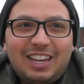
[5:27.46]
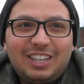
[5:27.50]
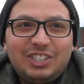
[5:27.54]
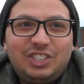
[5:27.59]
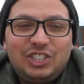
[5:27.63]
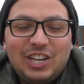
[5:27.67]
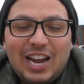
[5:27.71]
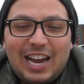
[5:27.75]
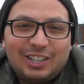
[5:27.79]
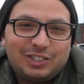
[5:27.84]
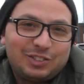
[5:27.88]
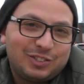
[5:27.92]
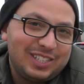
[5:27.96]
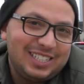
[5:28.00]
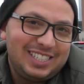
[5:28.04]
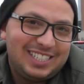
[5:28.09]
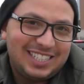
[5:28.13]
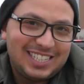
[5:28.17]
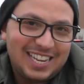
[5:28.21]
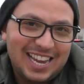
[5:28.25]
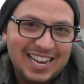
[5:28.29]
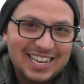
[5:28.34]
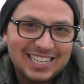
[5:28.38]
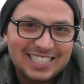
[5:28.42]
she actually
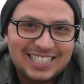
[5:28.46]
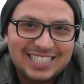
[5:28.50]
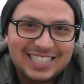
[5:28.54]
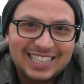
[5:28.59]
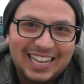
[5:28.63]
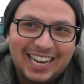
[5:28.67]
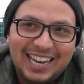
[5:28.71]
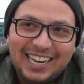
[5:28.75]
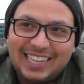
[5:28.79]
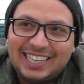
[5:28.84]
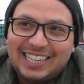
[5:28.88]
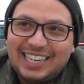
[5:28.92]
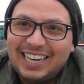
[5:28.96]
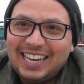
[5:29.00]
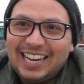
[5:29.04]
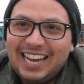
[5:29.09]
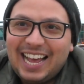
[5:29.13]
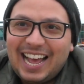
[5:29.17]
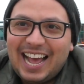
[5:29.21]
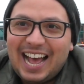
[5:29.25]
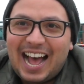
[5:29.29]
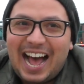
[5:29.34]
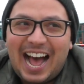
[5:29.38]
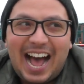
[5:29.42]
says, like,
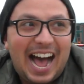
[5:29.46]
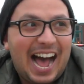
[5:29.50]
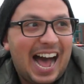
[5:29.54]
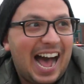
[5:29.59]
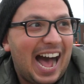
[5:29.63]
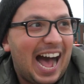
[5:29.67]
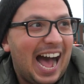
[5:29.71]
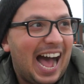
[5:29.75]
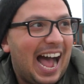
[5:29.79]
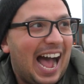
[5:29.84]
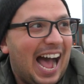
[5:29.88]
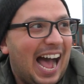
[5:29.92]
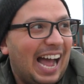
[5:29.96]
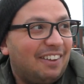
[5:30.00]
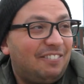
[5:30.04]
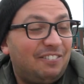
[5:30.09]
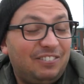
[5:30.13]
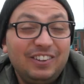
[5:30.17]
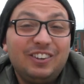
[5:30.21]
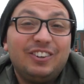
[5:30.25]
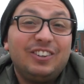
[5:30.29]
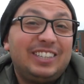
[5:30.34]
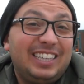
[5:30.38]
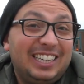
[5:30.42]
I
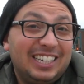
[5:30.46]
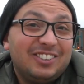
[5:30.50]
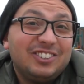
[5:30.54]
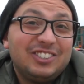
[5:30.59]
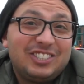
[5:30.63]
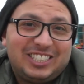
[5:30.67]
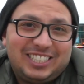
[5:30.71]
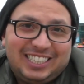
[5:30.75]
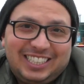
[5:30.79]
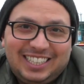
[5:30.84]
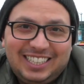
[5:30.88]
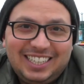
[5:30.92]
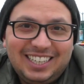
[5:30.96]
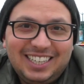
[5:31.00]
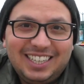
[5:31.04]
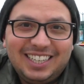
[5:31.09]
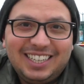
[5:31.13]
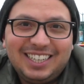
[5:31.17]
feel guilty